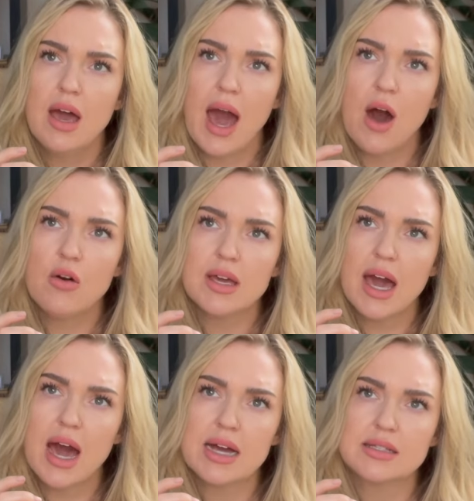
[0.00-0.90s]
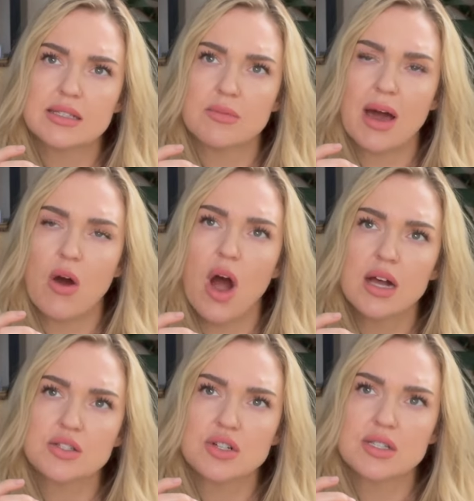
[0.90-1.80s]
outcast, somehow
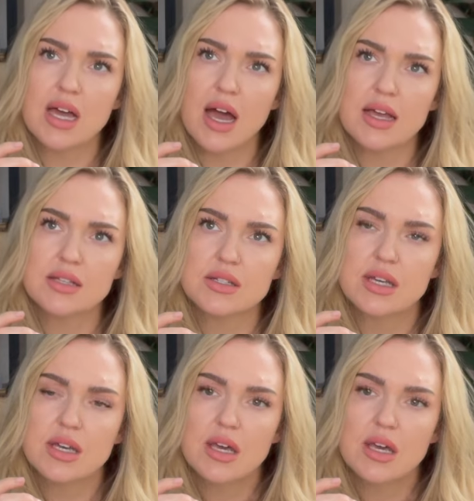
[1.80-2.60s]
ostracized.